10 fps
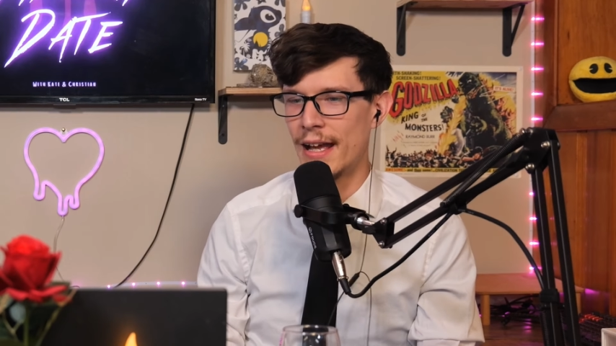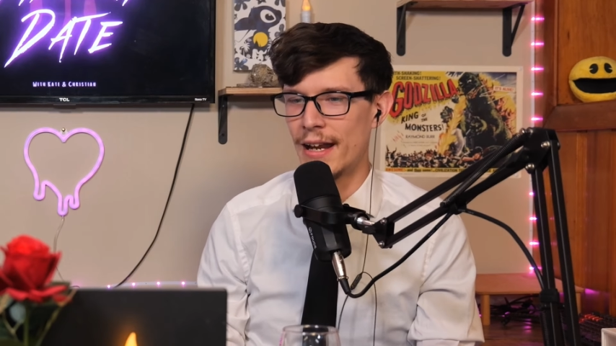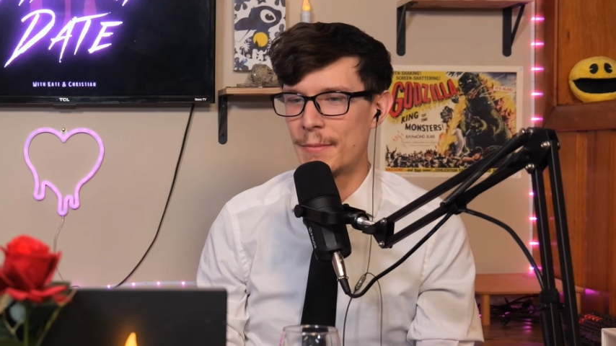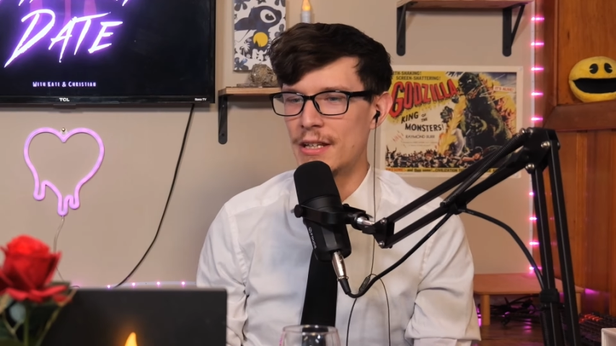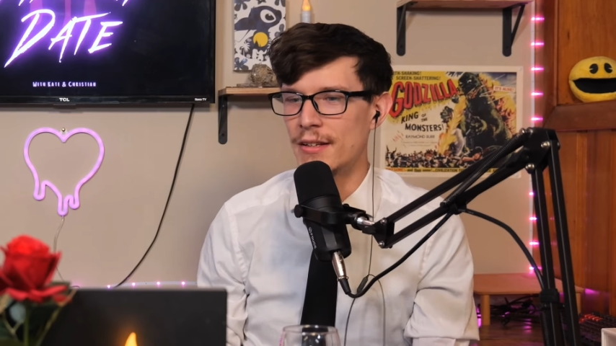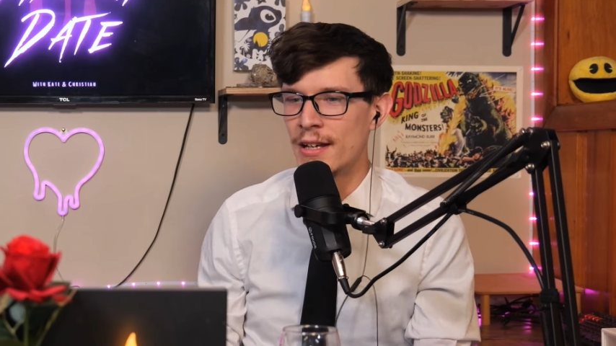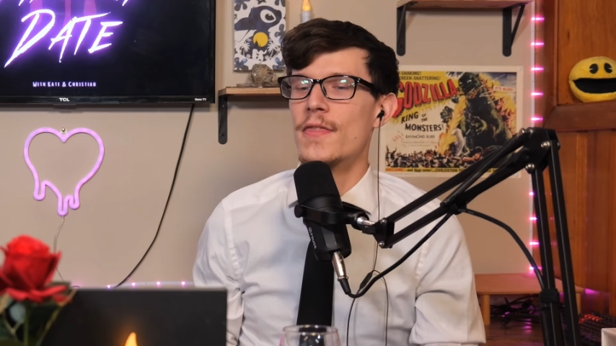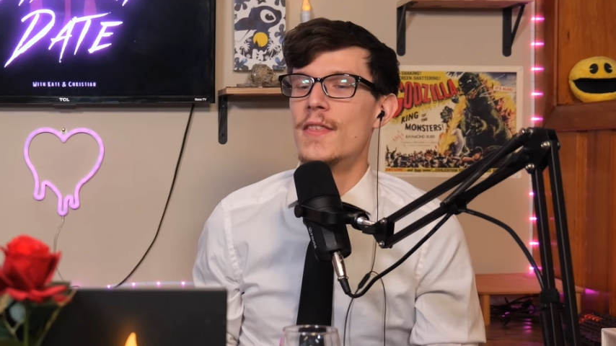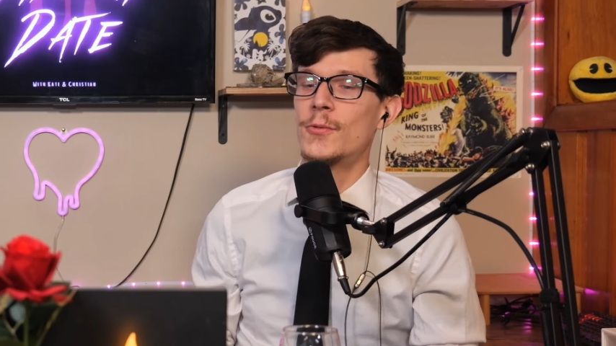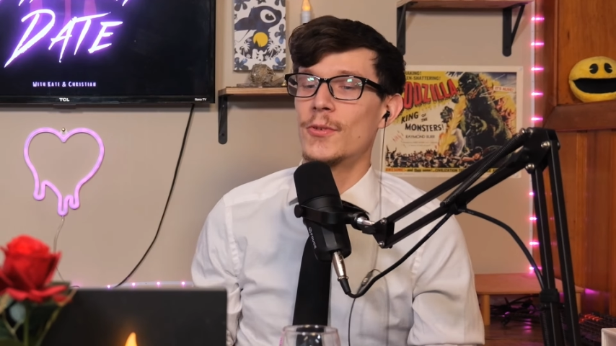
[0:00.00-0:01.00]
And I mean,
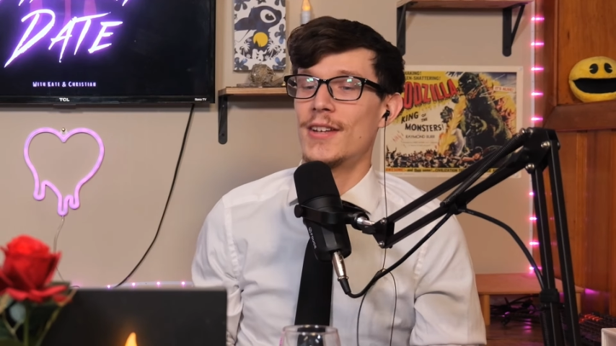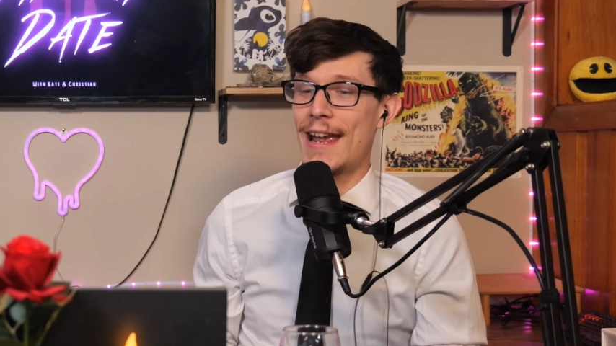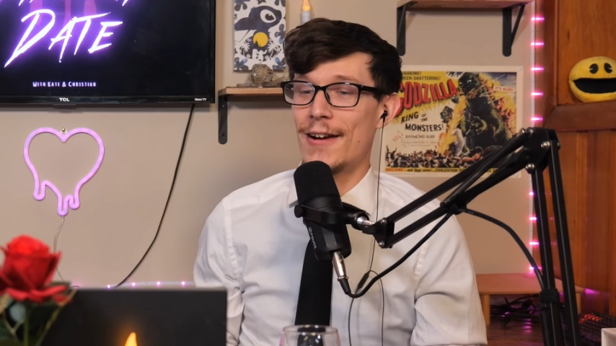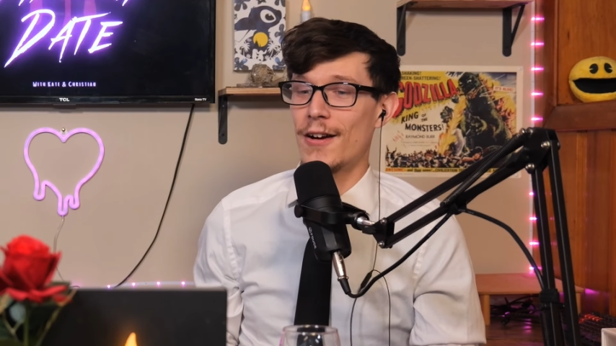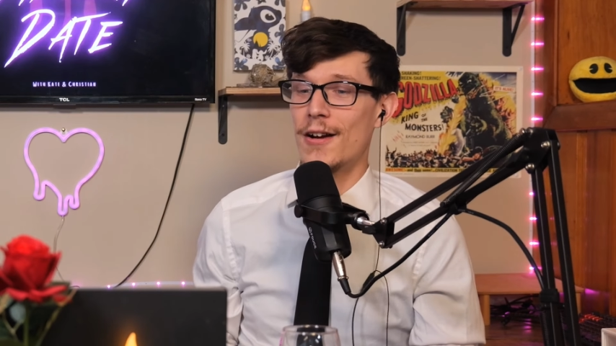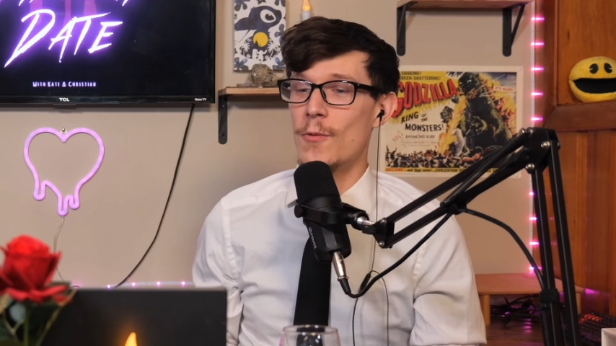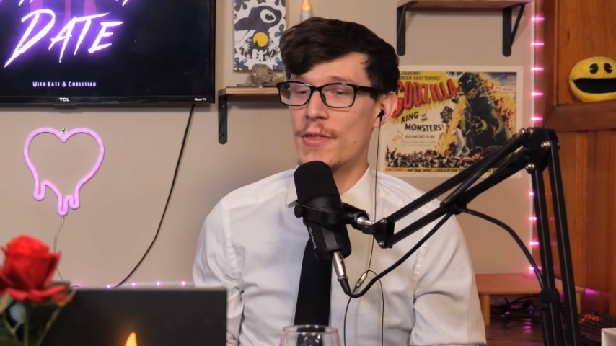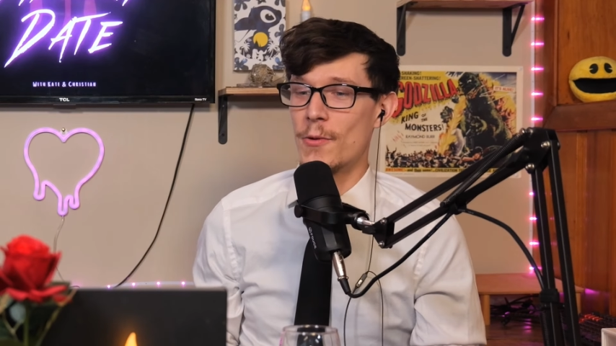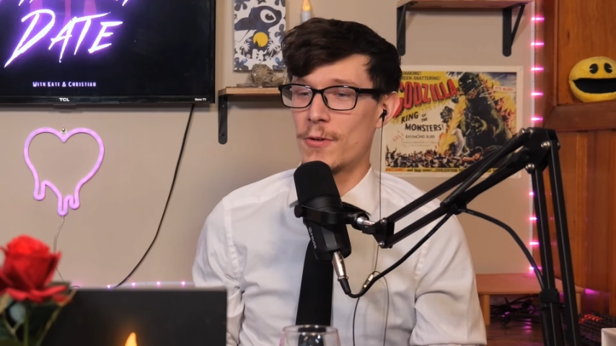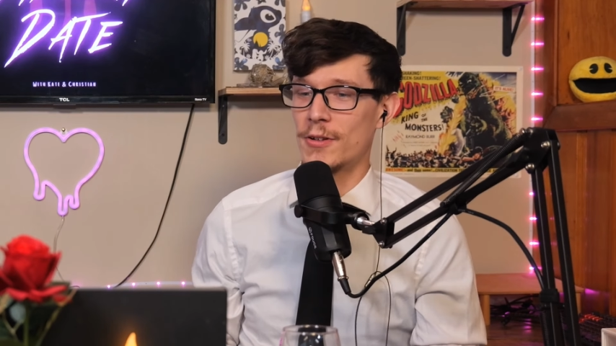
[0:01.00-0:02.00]
this was an era
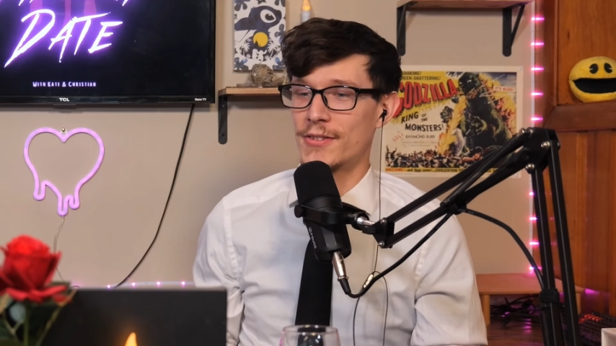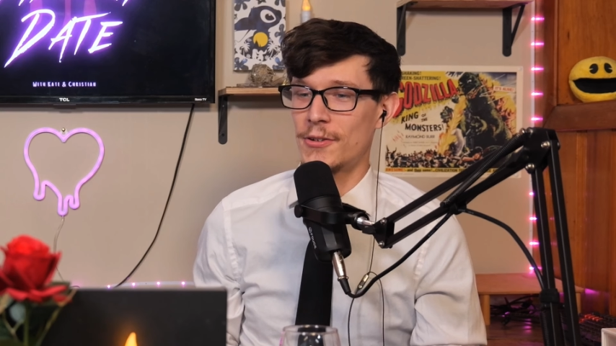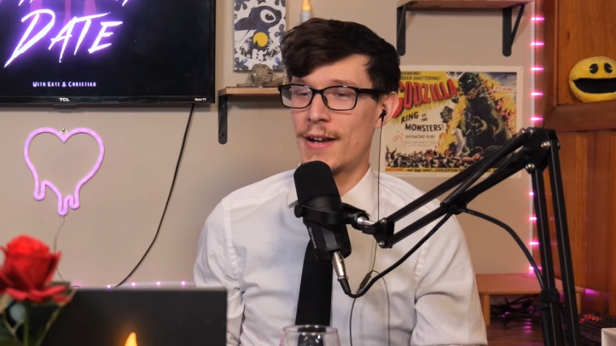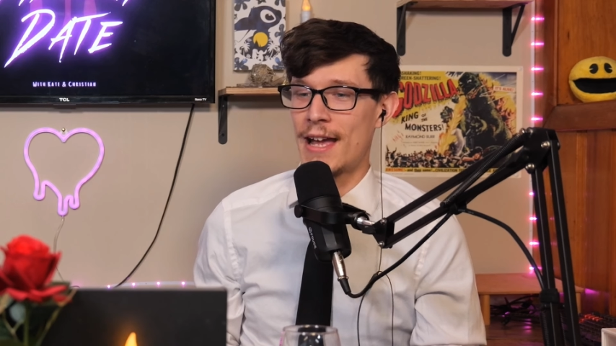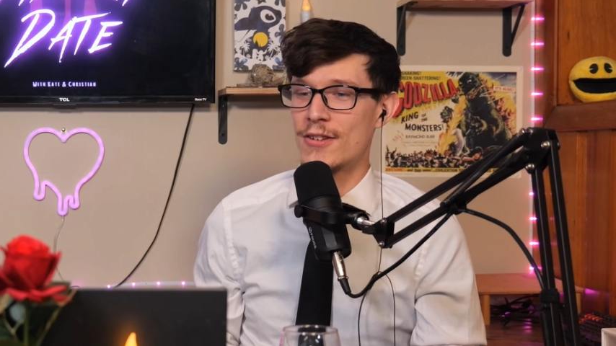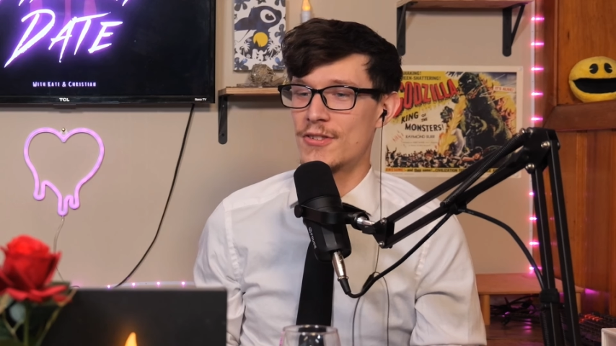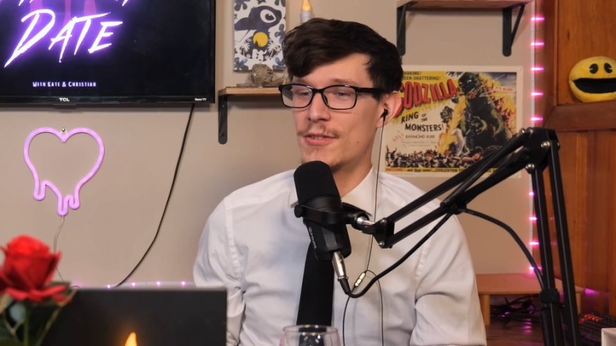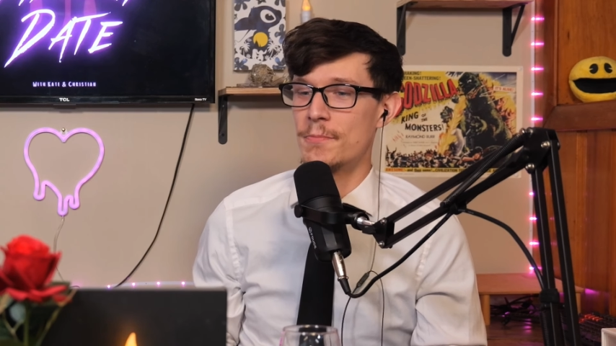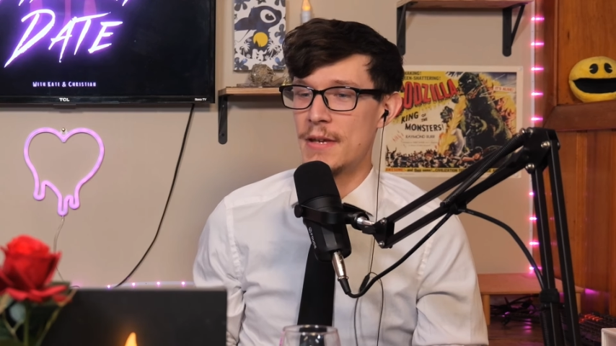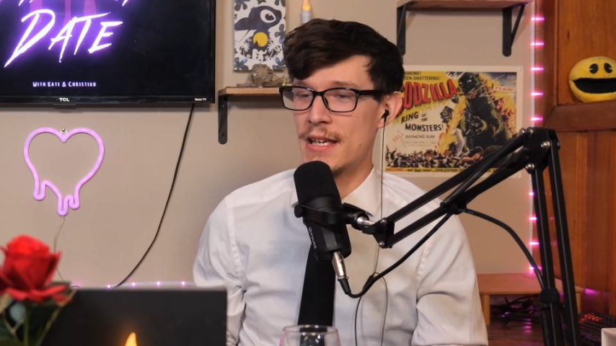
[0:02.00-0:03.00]
when the world still had
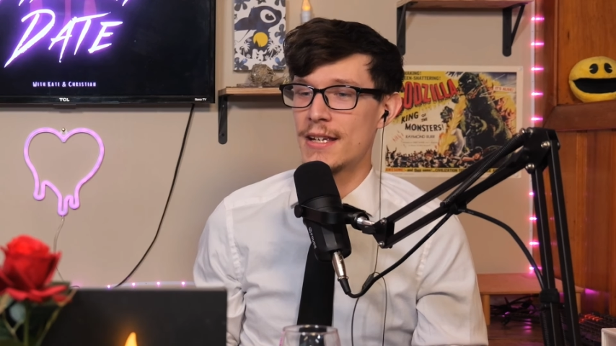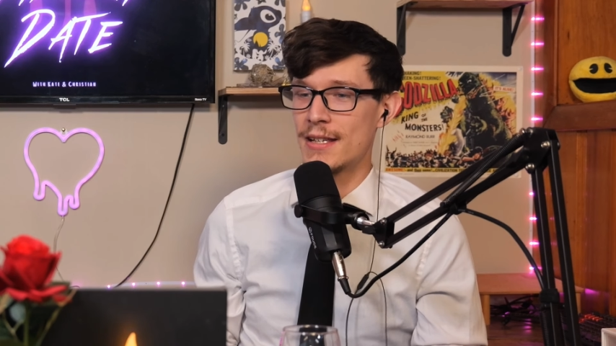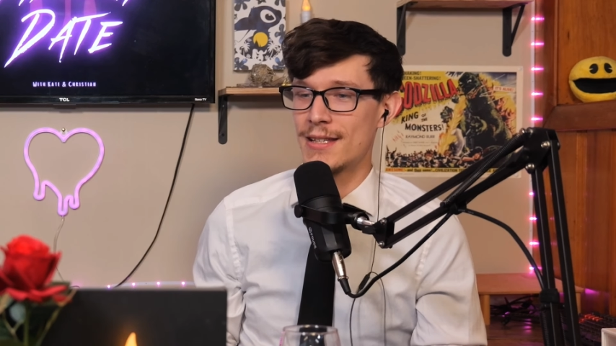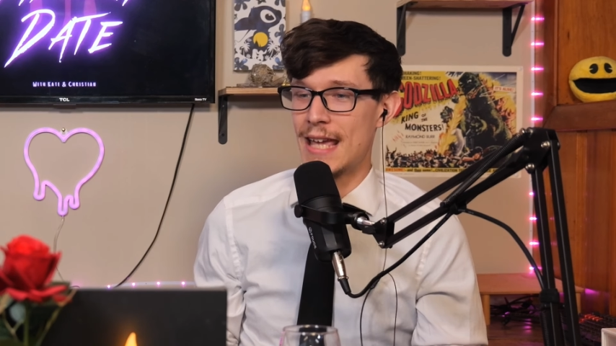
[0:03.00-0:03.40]
just big,